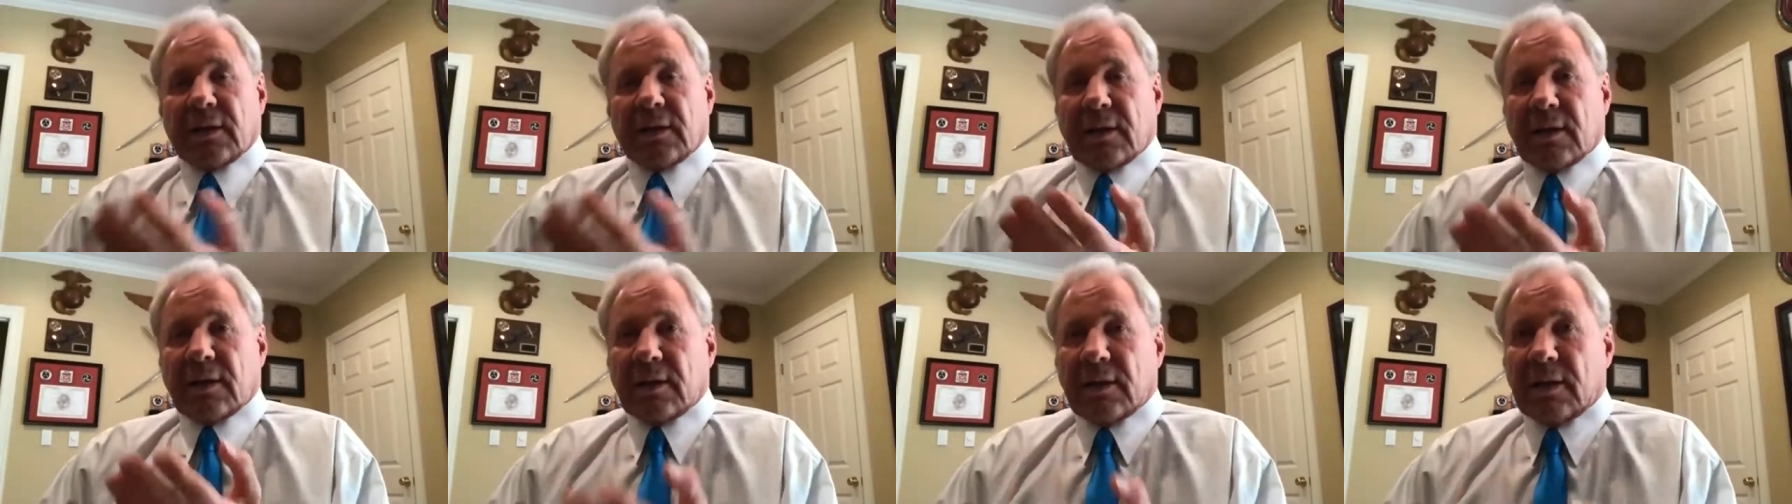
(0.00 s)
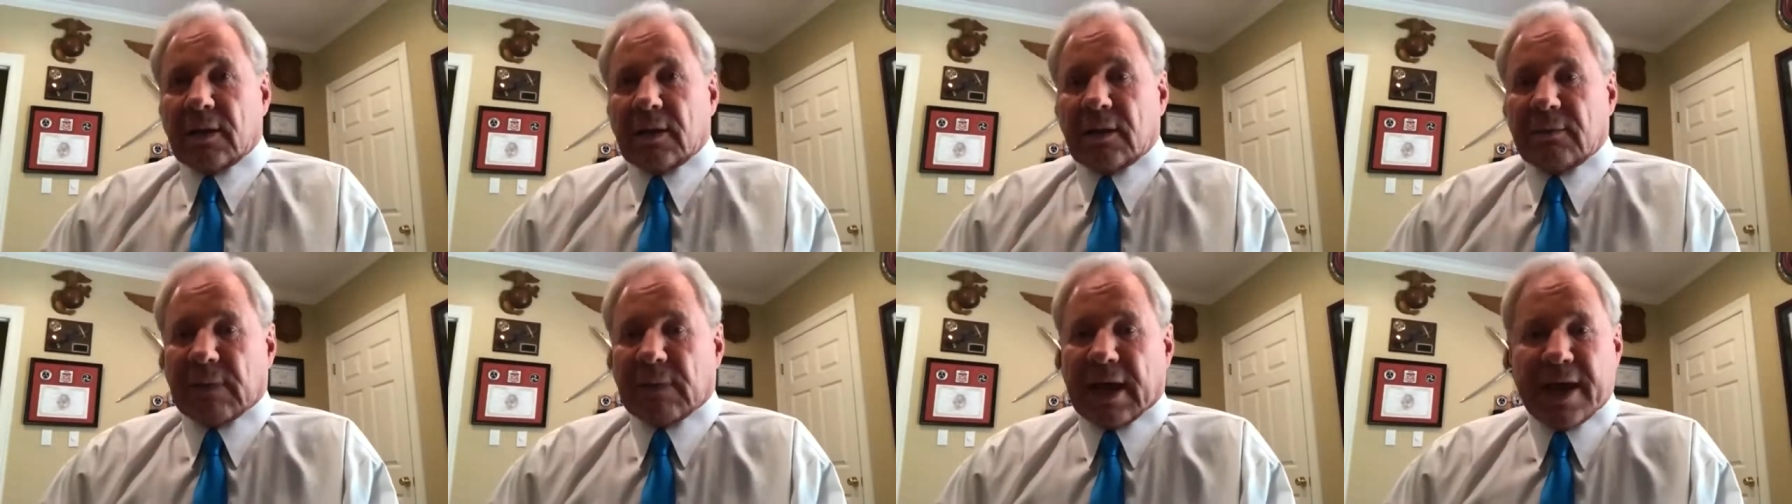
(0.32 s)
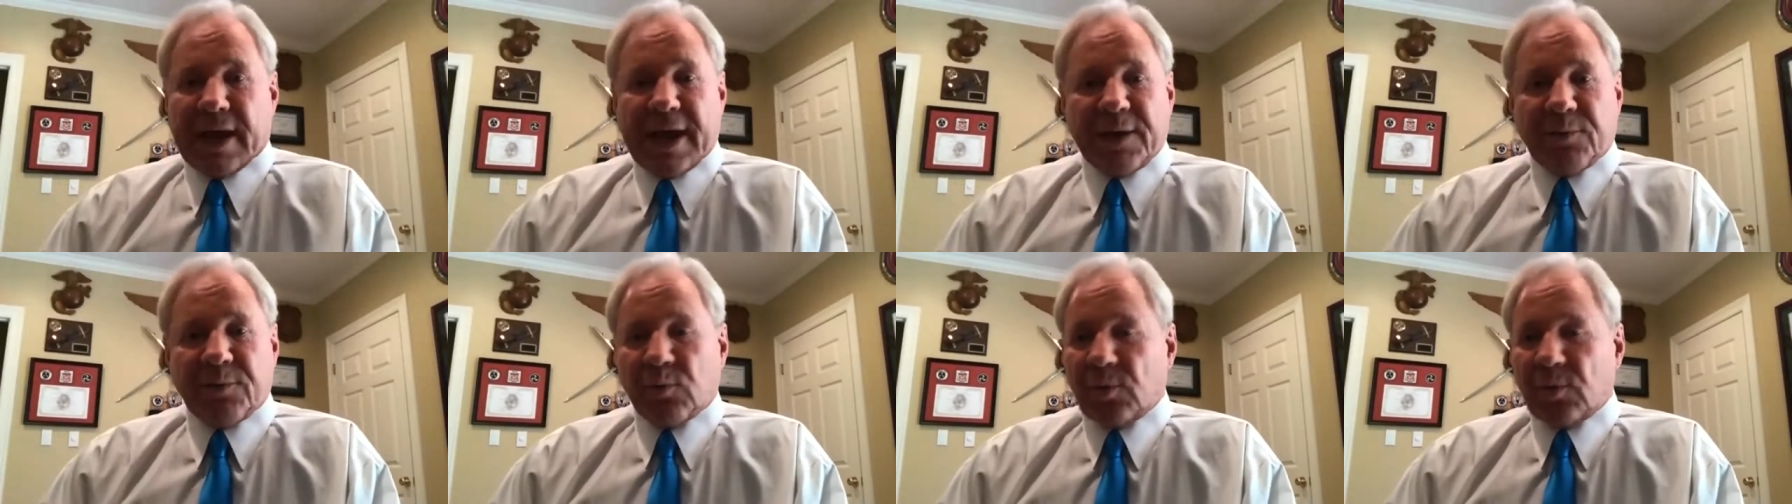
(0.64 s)
I
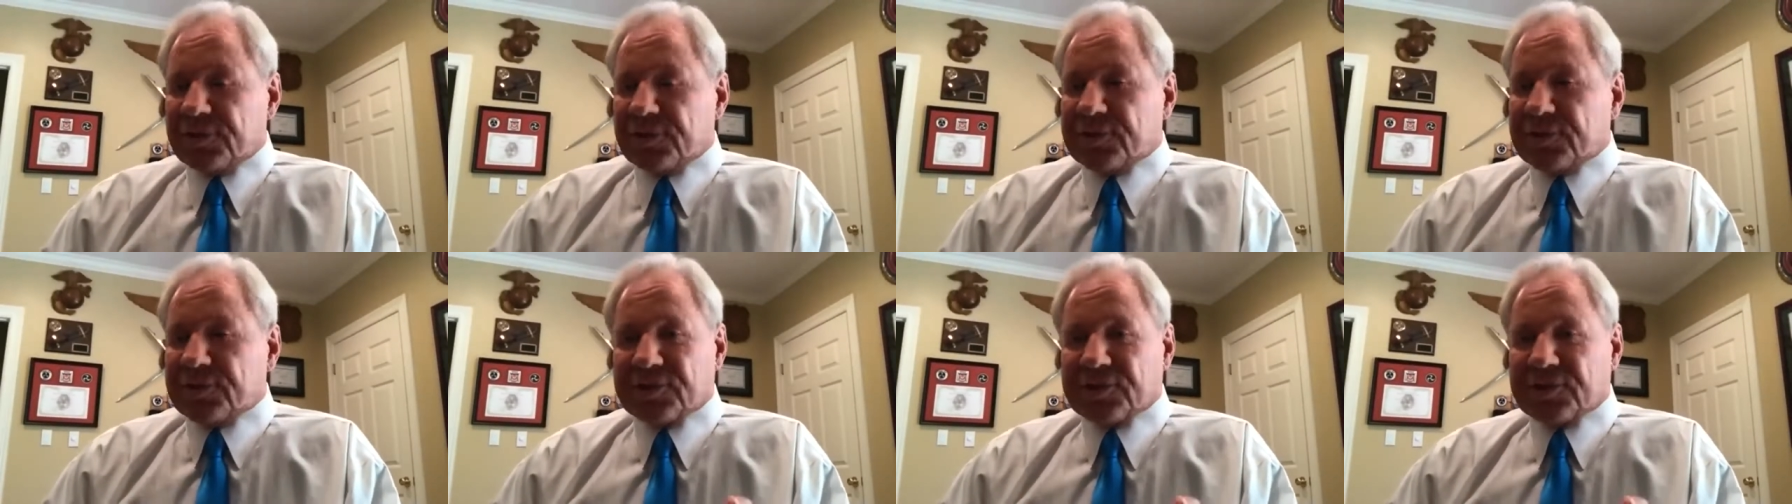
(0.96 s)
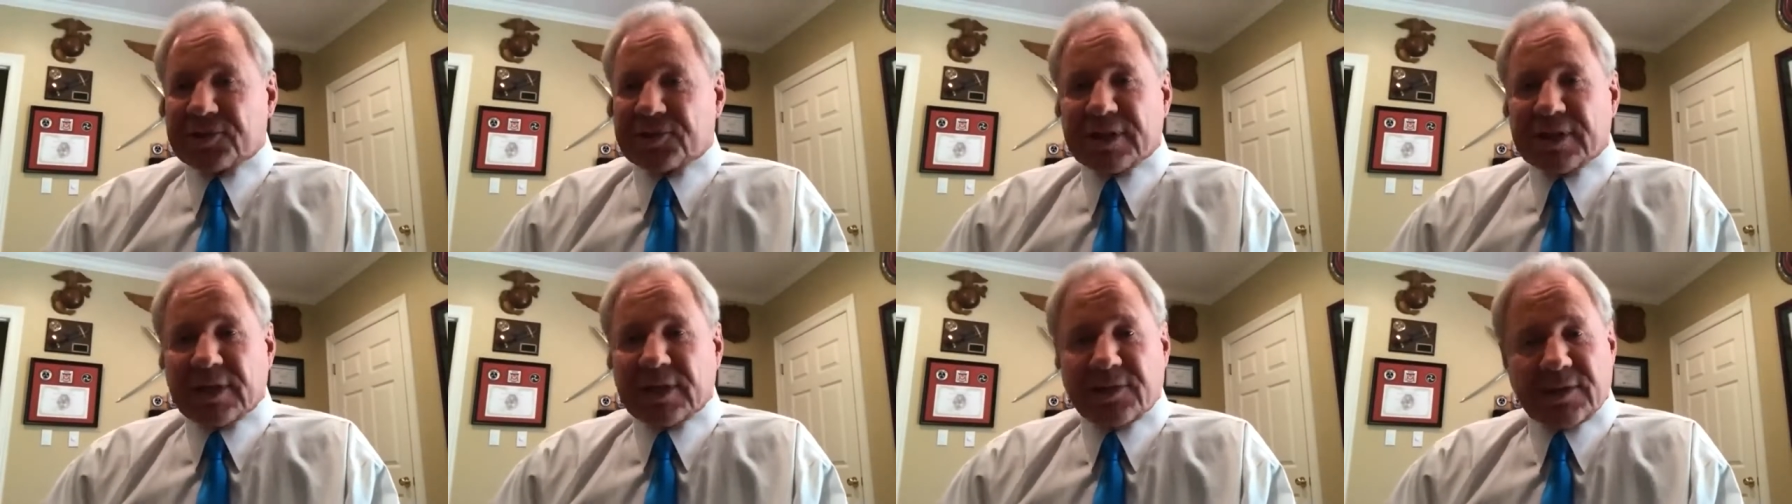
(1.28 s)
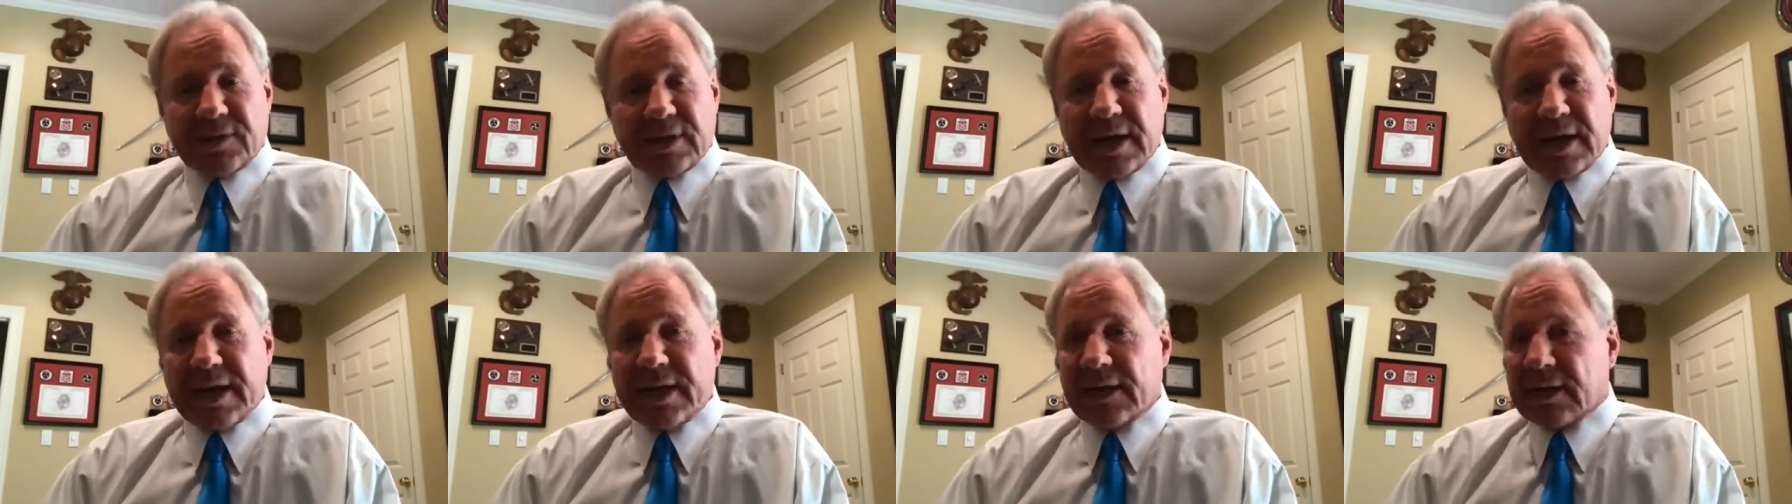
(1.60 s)
had one just the other
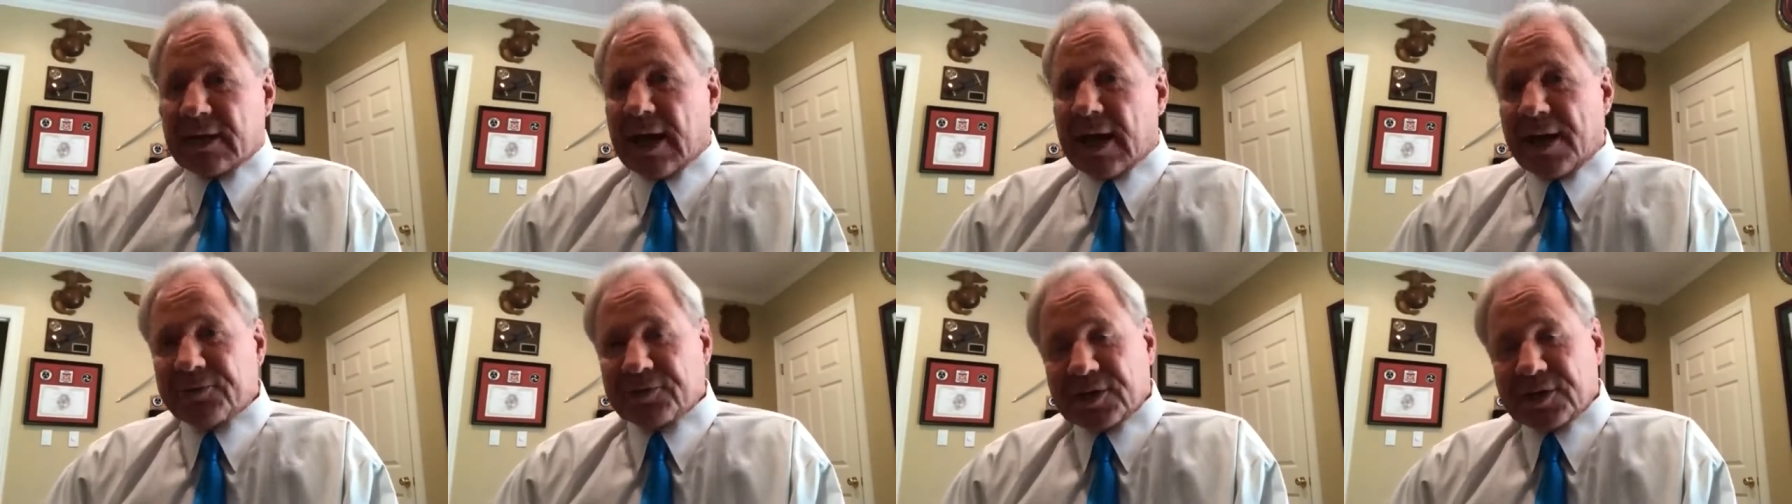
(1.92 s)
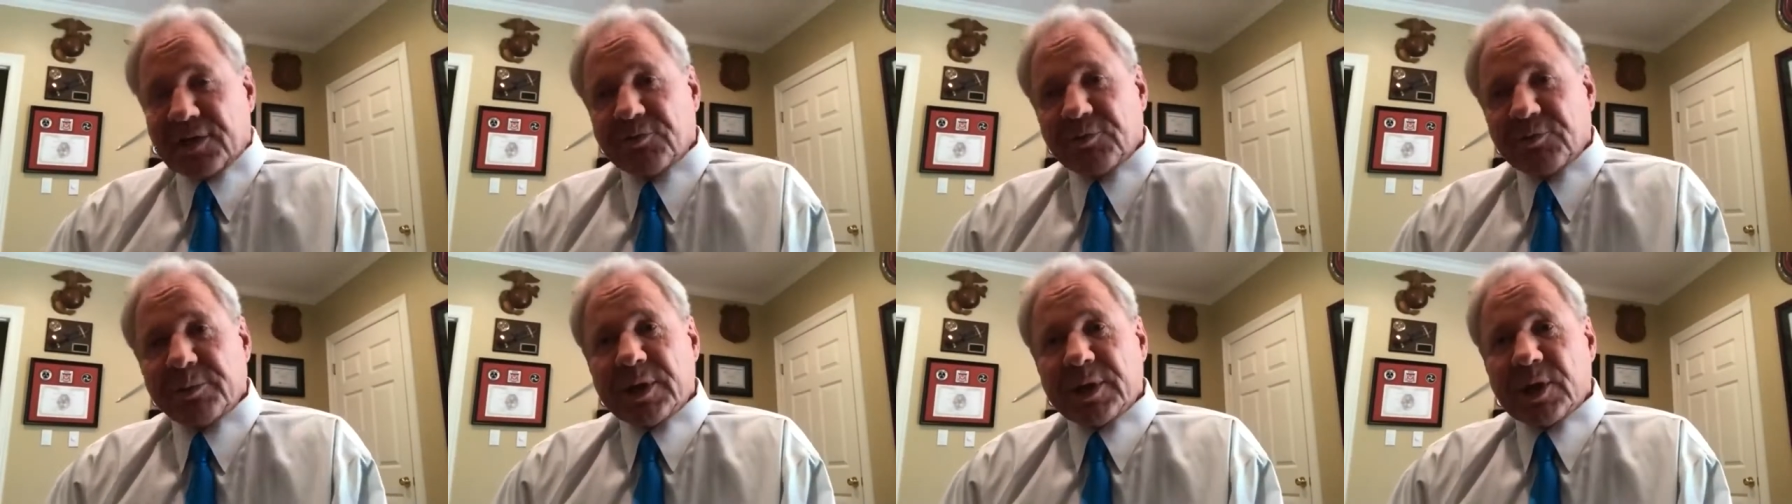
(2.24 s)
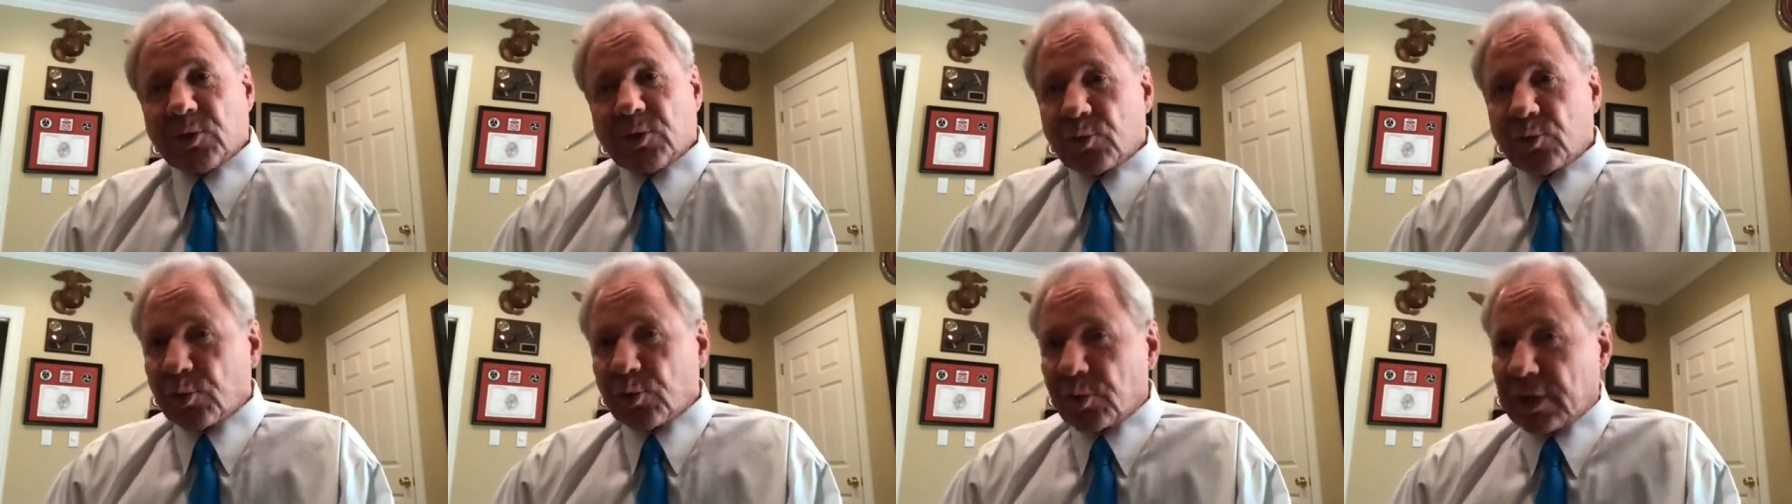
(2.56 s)
day. The guy was giving me a
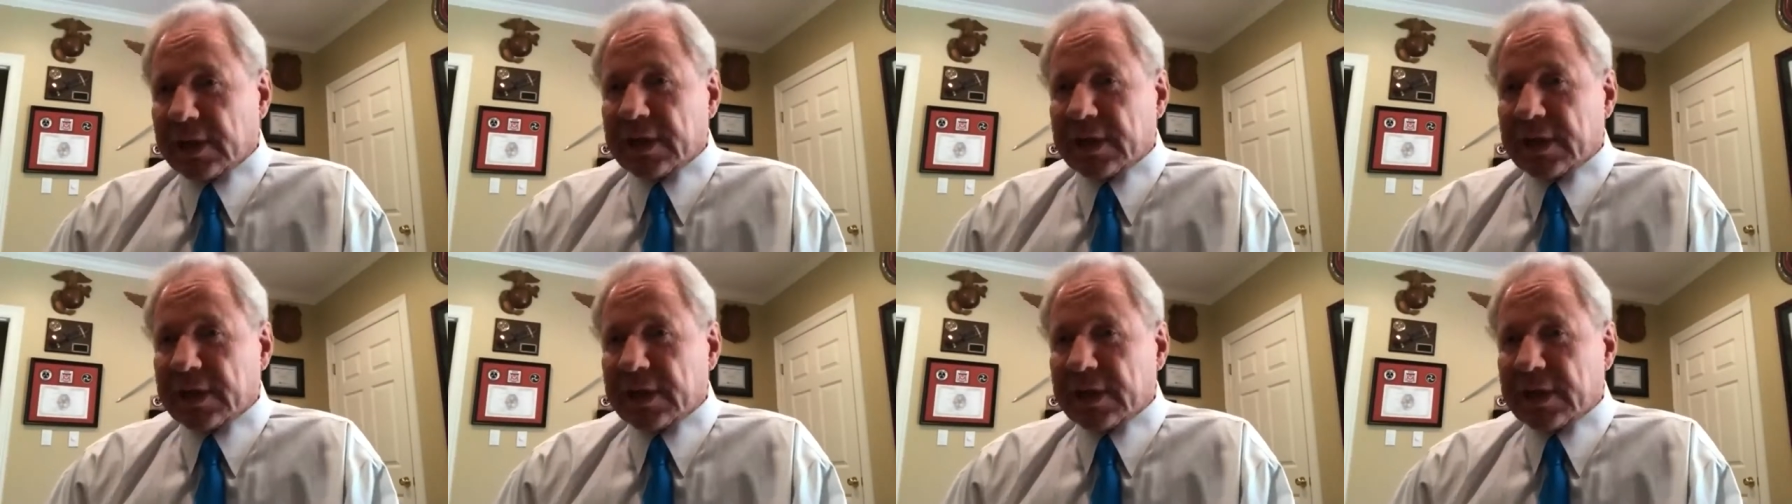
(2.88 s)
really